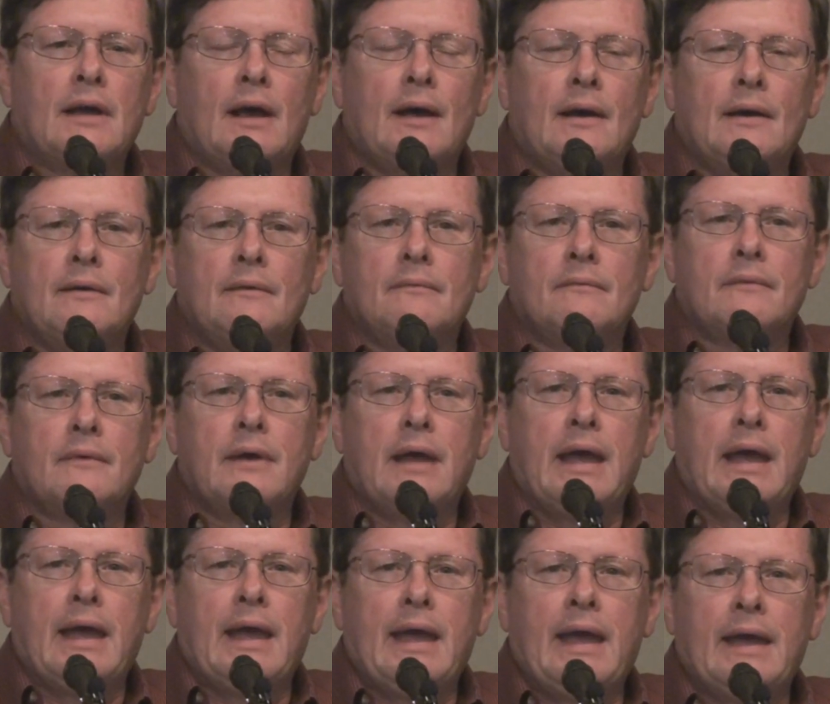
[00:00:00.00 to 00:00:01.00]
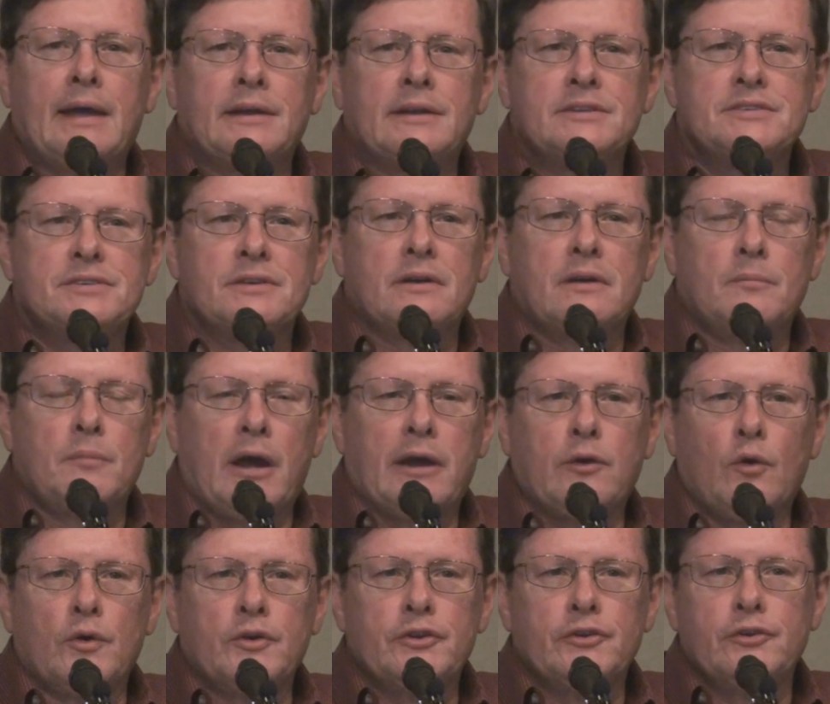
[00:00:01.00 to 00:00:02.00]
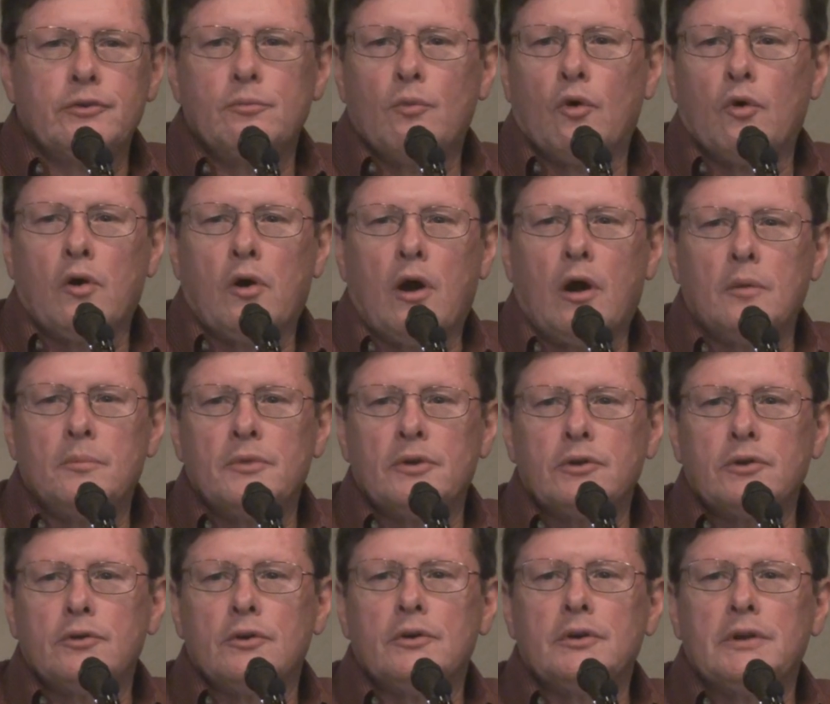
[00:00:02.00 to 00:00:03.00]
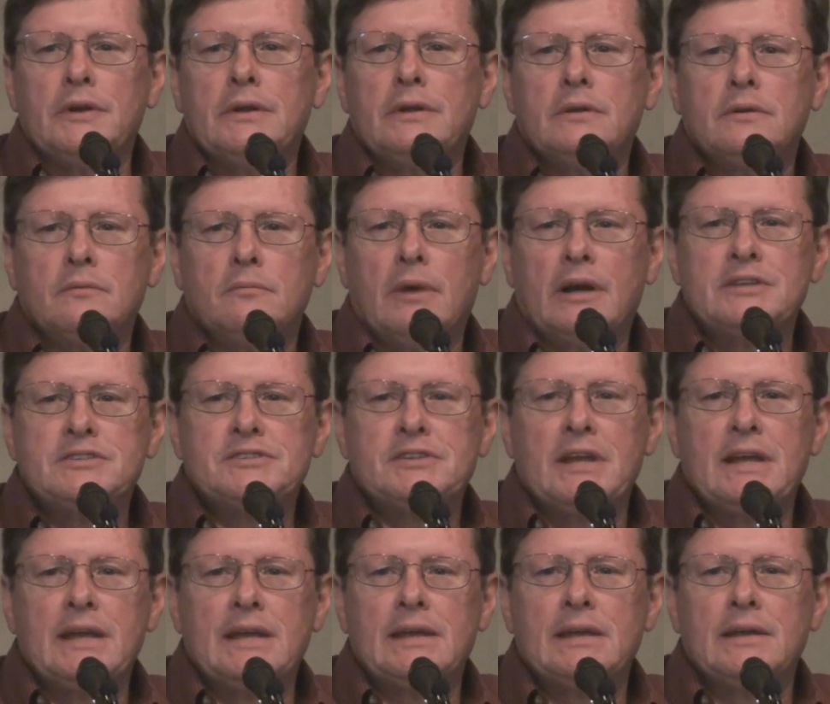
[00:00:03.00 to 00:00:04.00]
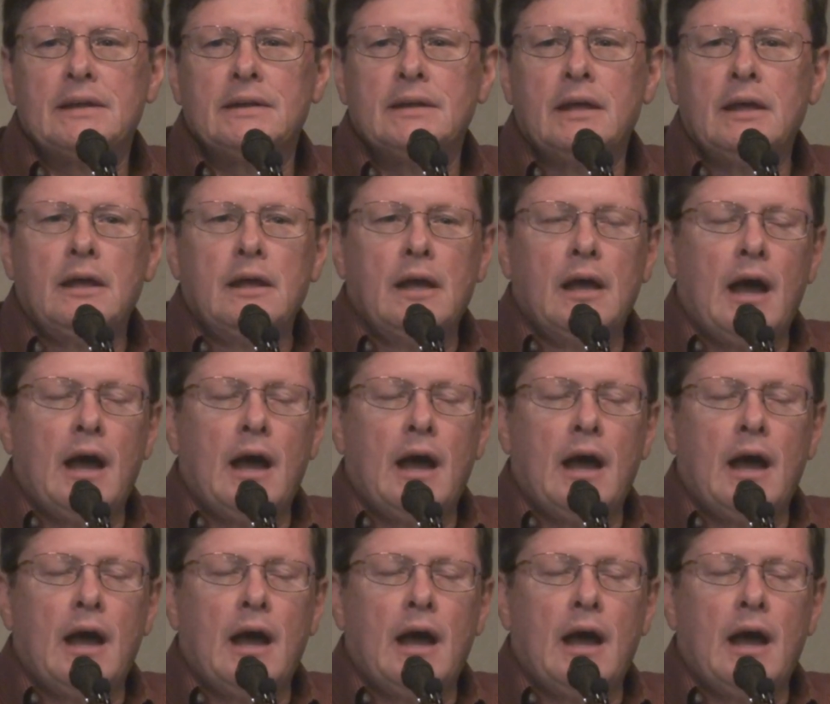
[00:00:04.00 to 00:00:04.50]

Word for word: Um, and is it, am I going to do more harm than good? by staying in.